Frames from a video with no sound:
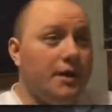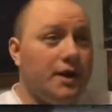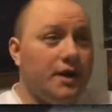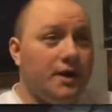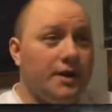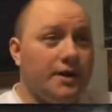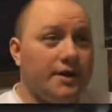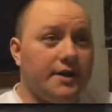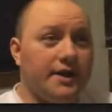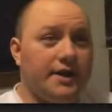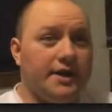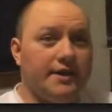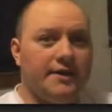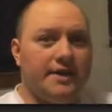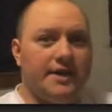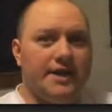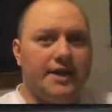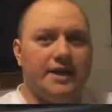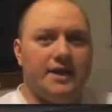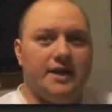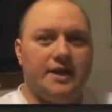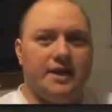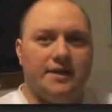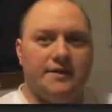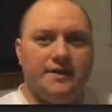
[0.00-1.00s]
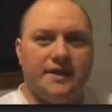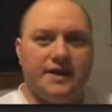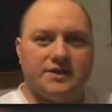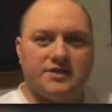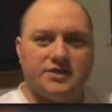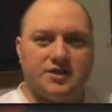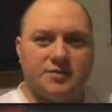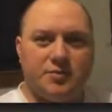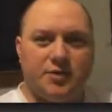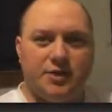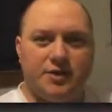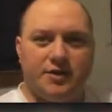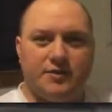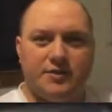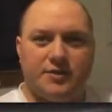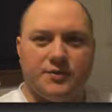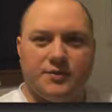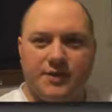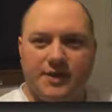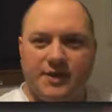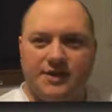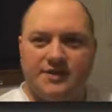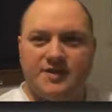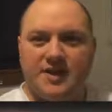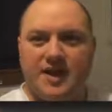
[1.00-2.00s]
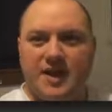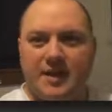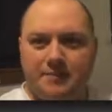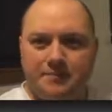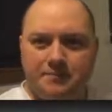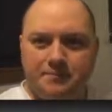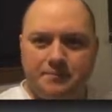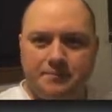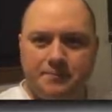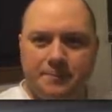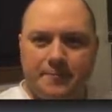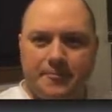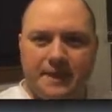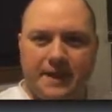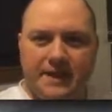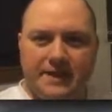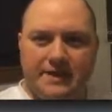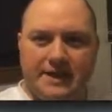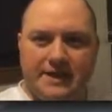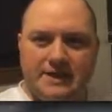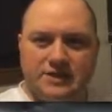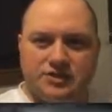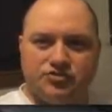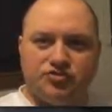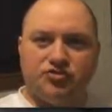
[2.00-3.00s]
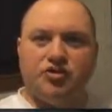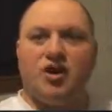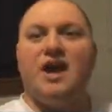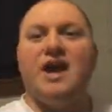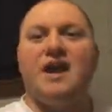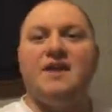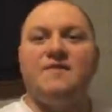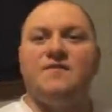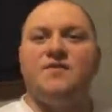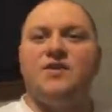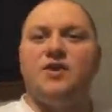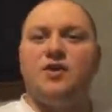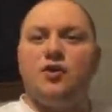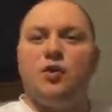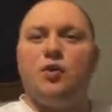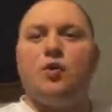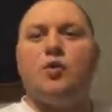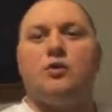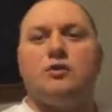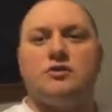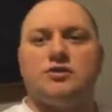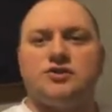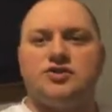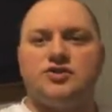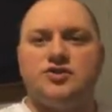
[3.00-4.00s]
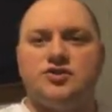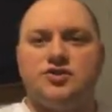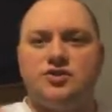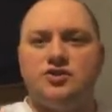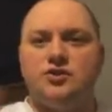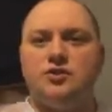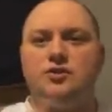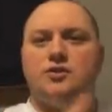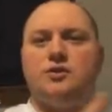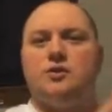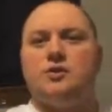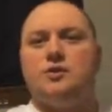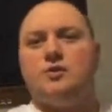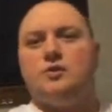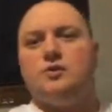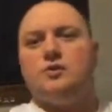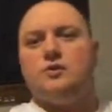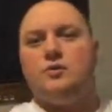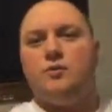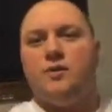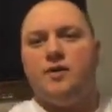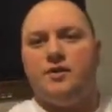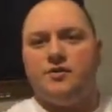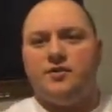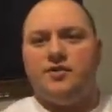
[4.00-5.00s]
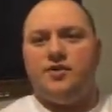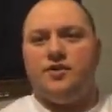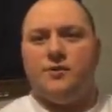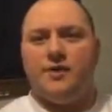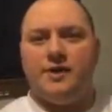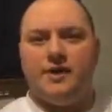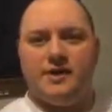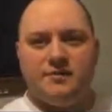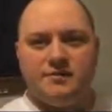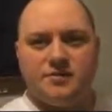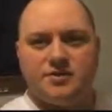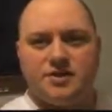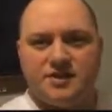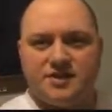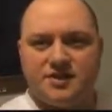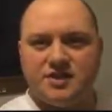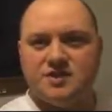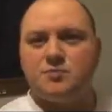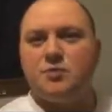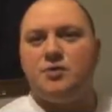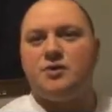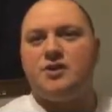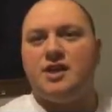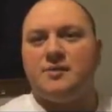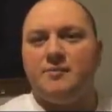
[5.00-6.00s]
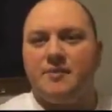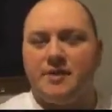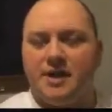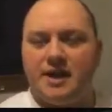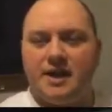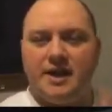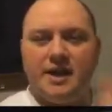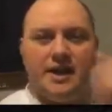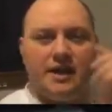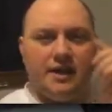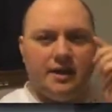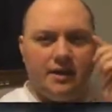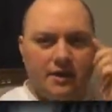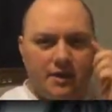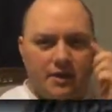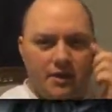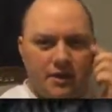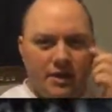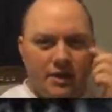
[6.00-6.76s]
and they actually bring you out 3 at a time, and they drive the course with you. And it was at this point in time that I